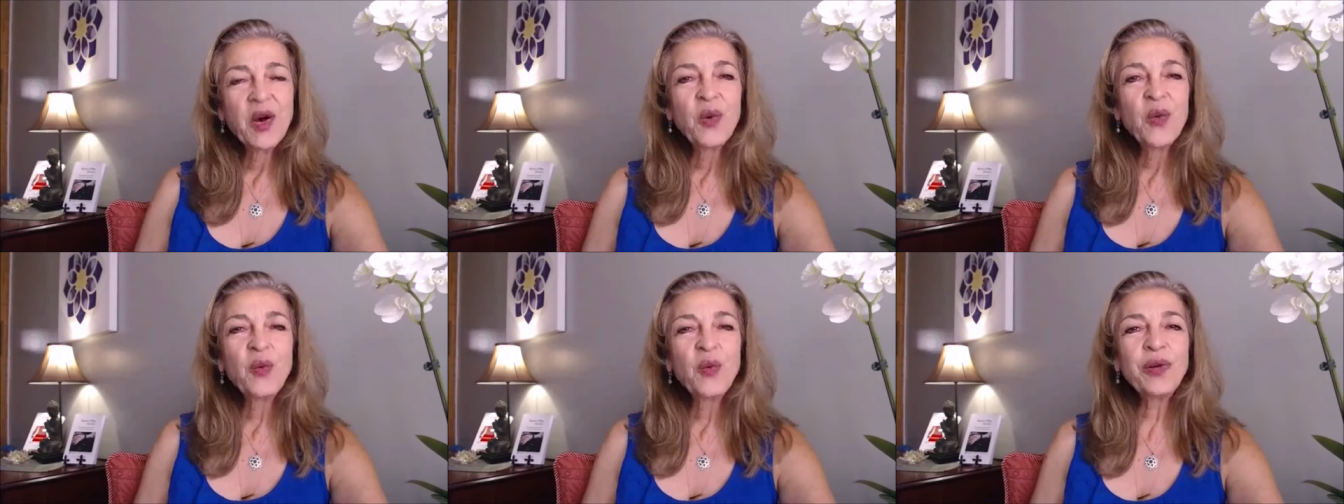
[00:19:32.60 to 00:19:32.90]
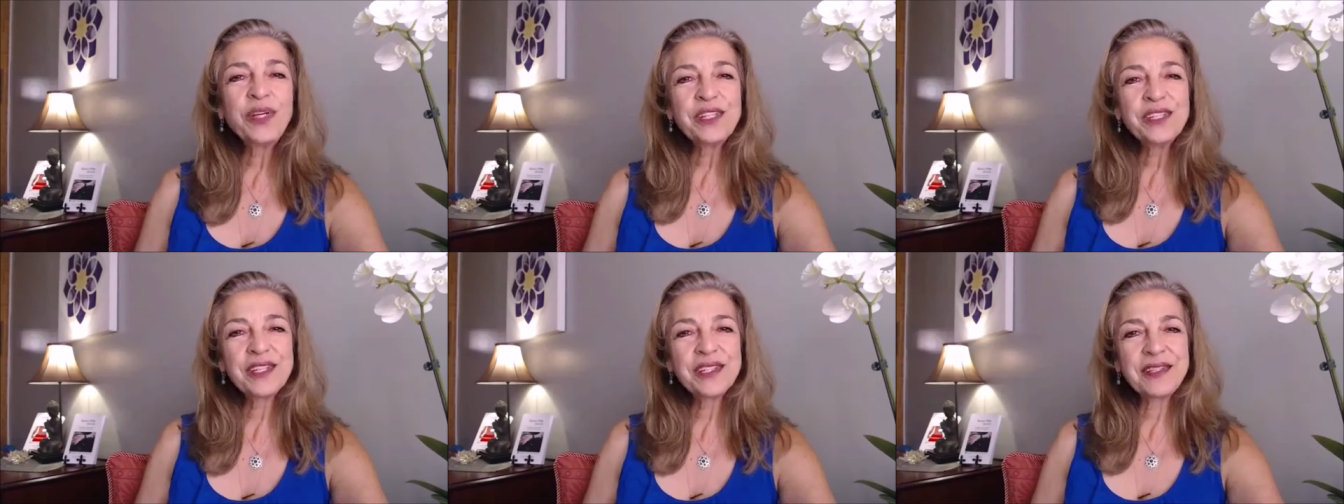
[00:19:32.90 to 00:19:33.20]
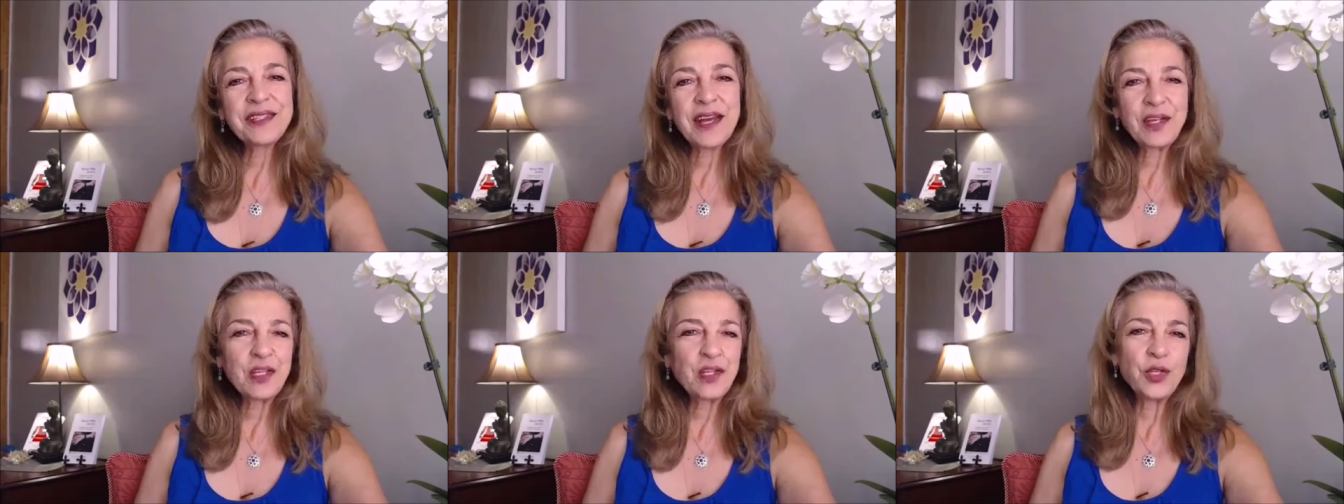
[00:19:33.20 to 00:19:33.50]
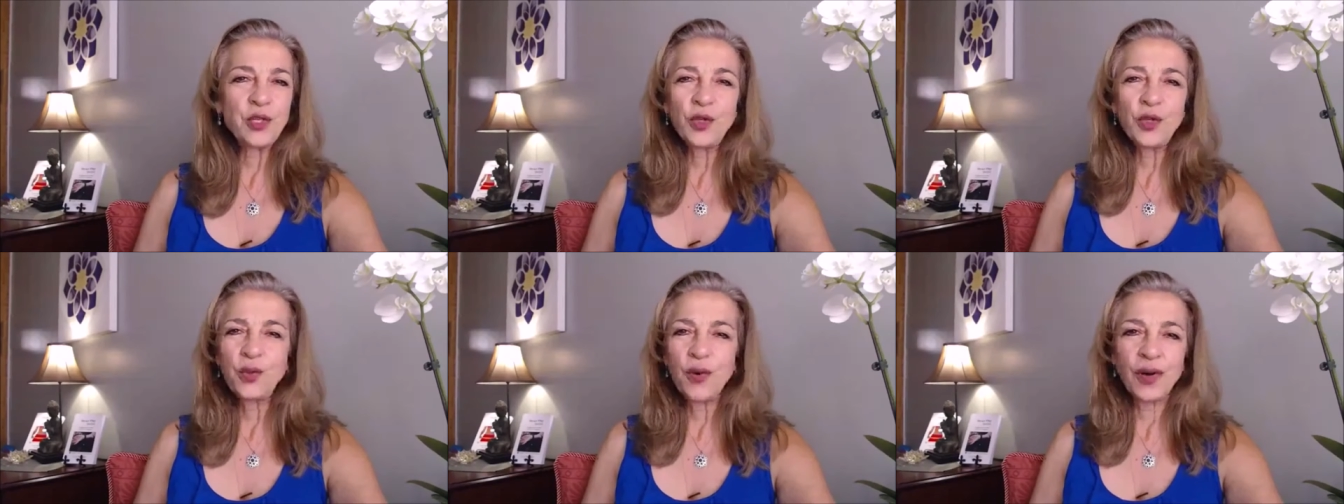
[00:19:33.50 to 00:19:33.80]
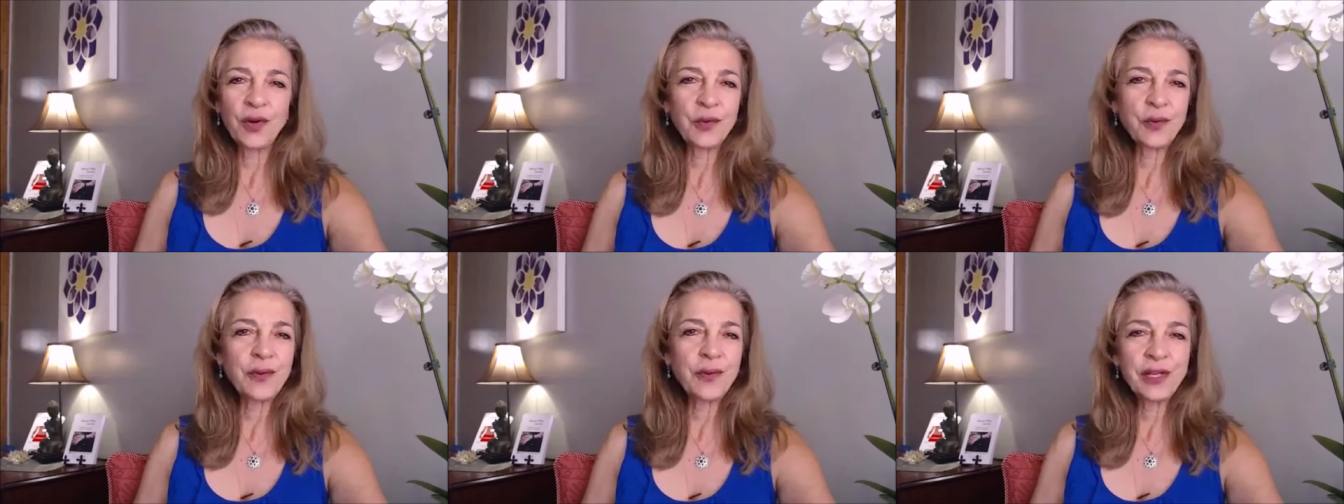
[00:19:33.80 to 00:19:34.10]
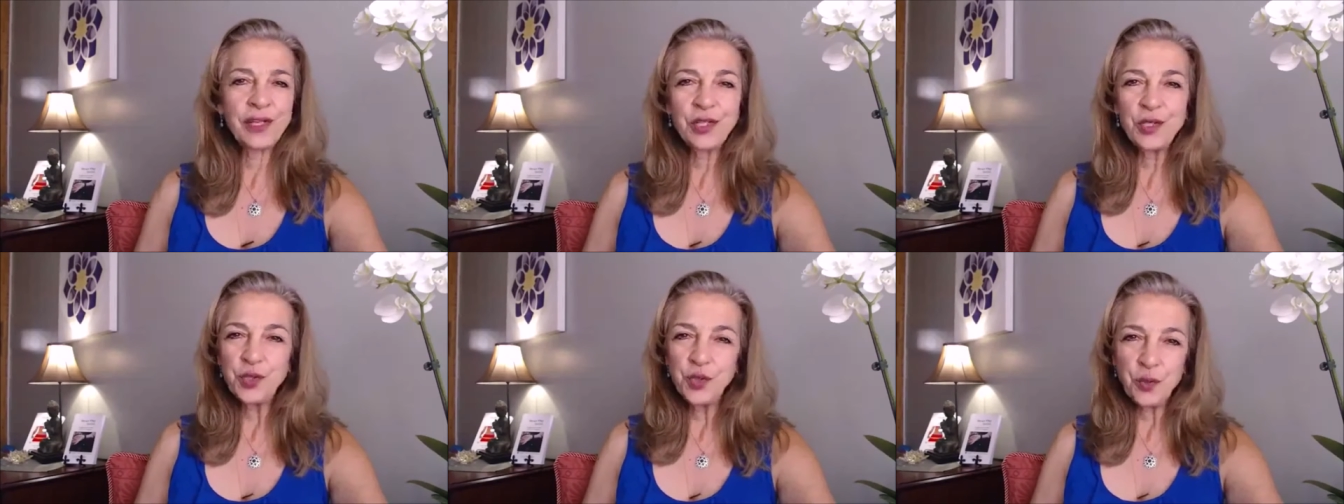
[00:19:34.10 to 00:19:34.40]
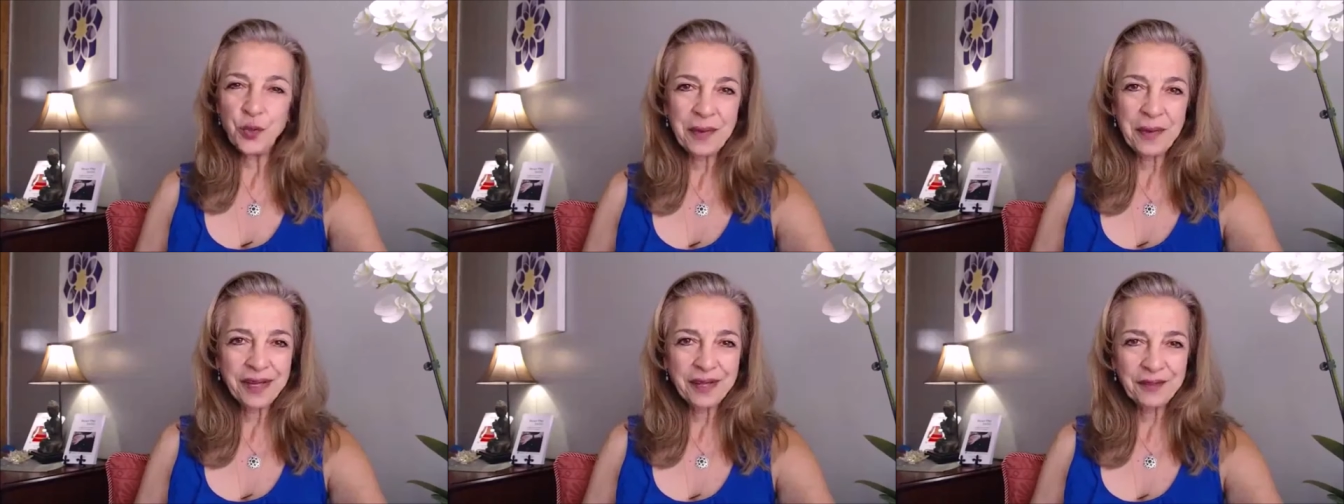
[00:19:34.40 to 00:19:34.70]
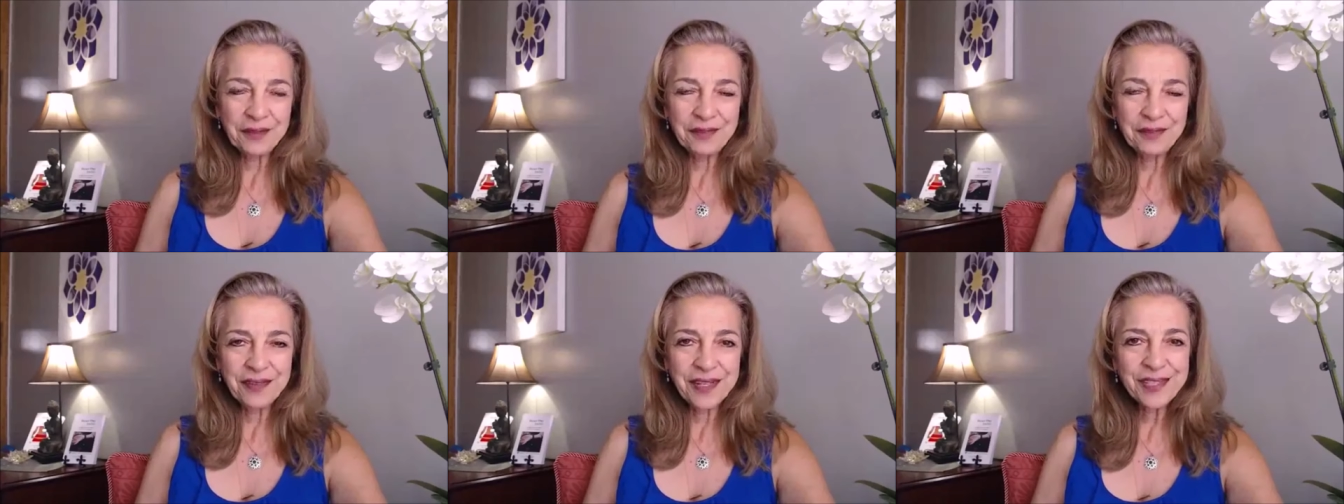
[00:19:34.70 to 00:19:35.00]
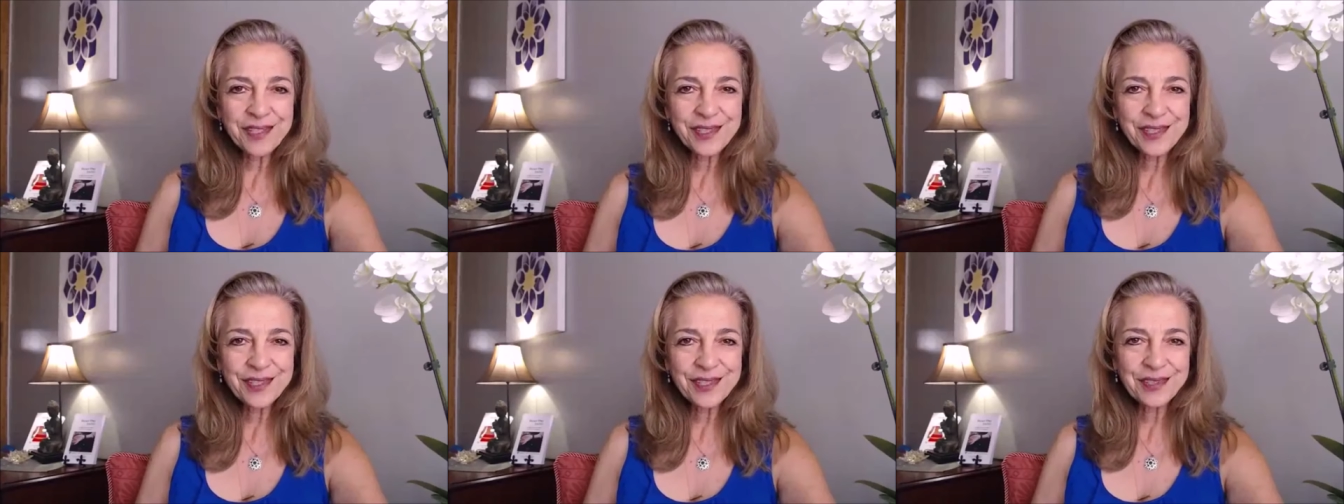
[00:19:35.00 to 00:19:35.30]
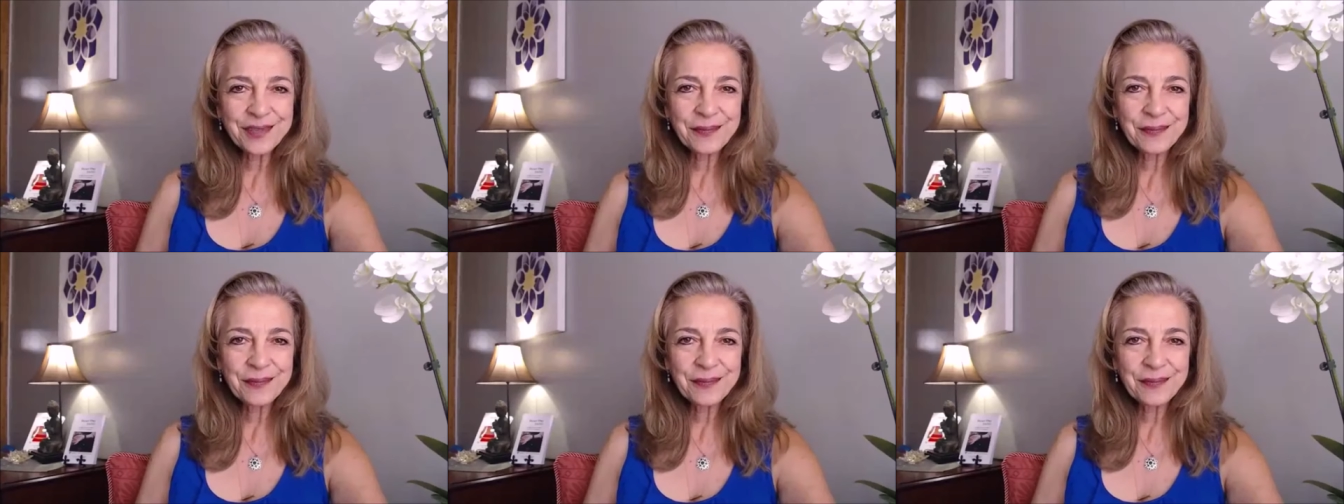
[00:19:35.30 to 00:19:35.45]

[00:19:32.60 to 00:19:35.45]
What is it that you are ready to manifest?